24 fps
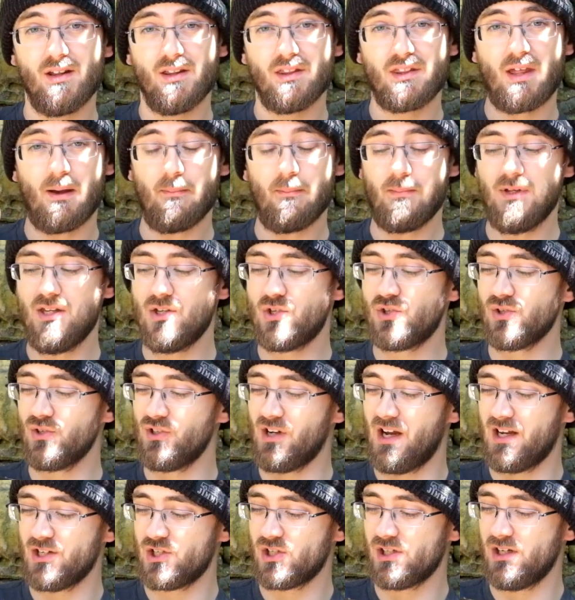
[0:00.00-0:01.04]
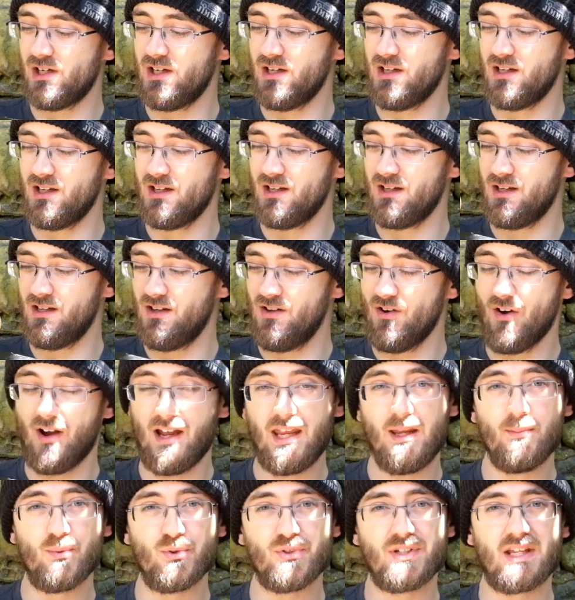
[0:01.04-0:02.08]
That means you're actually not
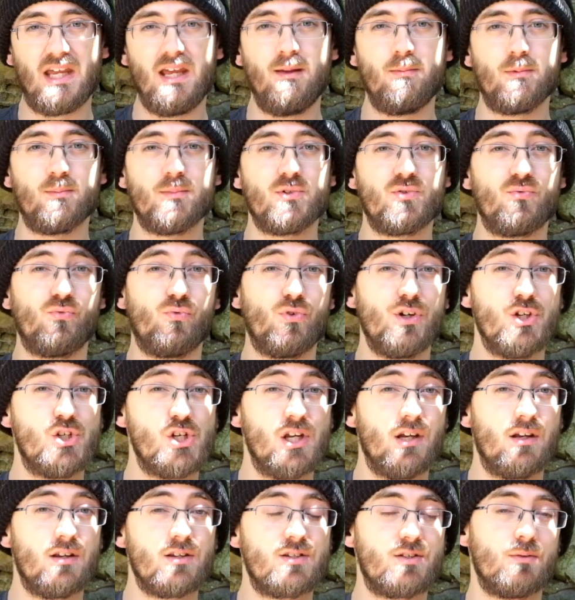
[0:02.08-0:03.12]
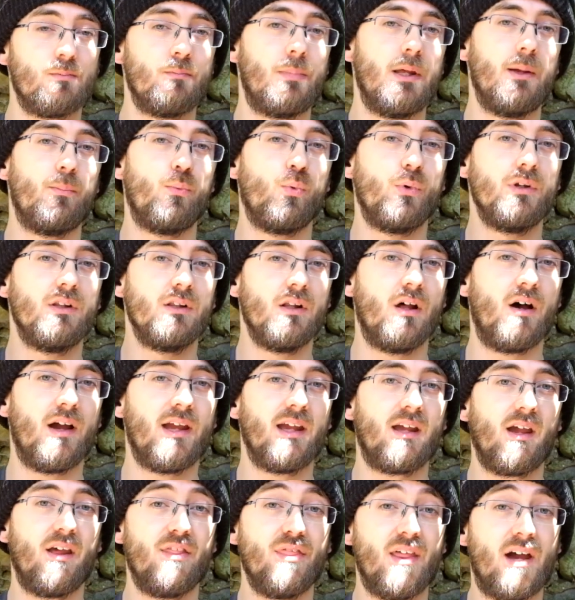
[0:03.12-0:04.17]
able to keep them as rigid as some people would
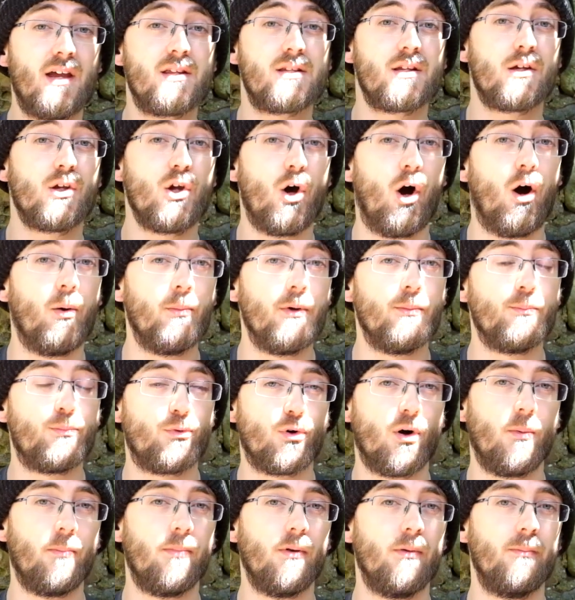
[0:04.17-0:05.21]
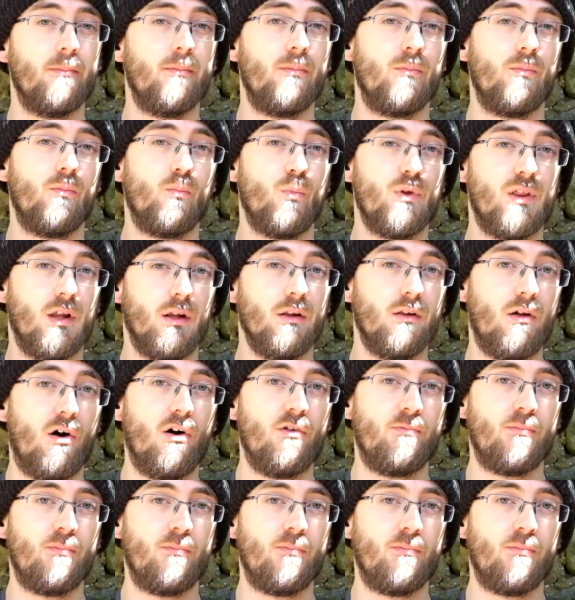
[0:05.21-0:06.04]
like, and that is a common problem with a lot of